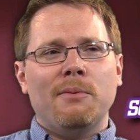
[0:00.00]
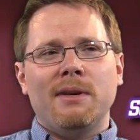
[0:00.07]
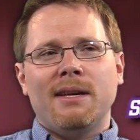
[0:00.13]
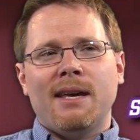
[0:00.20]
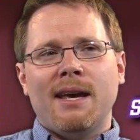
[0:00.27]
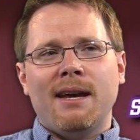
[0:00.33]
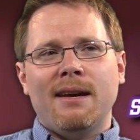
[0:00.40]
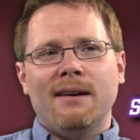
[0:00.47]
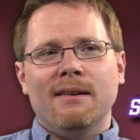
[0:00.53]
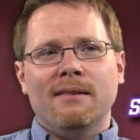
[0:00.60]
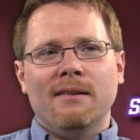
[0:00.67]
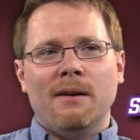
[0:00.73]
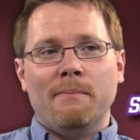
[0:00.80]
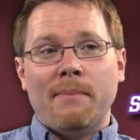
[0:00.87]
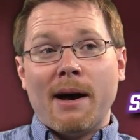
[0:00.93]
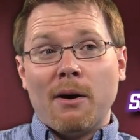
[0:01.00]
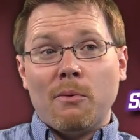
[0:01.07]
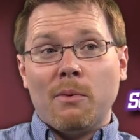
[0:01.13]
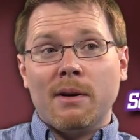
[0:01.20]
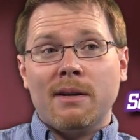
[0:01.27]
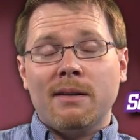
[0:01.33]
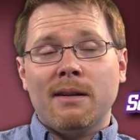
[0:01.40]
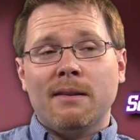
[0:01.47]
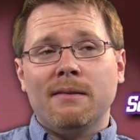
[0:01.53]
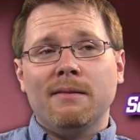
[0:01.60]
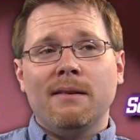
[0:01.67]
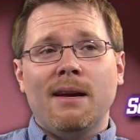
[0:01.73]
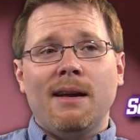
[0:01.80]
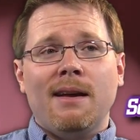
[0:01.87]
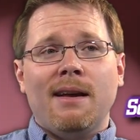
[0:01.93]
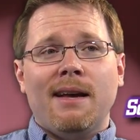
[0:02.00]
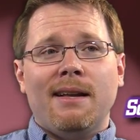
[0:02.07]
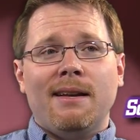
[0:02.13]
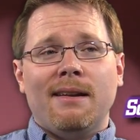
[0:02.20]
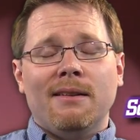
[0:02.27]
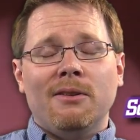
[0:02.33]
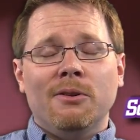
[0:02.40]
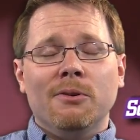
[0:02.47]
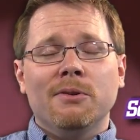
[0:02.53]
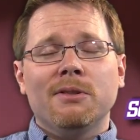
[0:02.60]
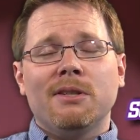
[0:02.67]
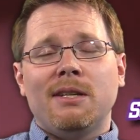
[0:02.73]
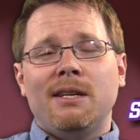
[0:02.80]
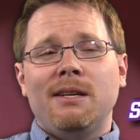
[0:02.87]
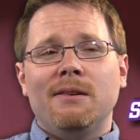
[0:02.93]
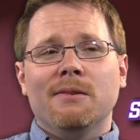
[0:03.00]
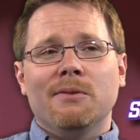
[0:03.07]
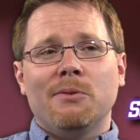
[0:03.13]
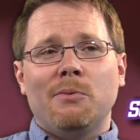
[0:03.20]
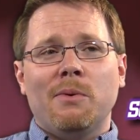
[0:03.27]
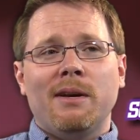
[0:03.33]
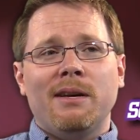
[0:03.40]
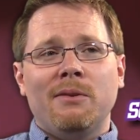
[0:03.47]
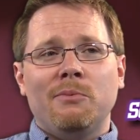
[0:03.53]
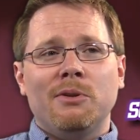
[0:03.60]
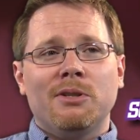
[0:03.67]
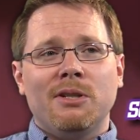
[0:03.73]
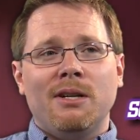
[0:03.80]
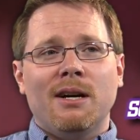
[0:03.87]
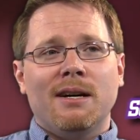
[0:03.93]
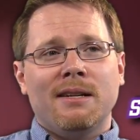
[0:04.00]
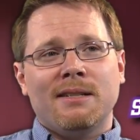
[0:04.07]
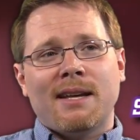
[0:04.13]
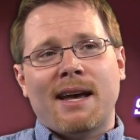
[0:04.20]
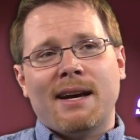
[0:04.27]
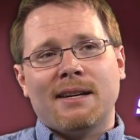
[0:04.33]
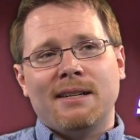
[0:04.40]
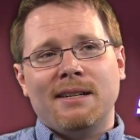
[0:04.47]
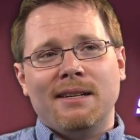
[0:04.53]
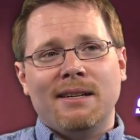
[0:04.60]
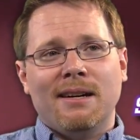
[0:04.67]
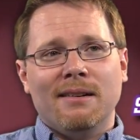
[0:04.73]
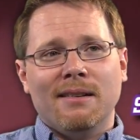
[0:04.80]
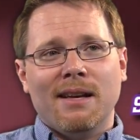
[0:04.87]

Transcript: we care about one another and learn to hear the way in which God is acting in our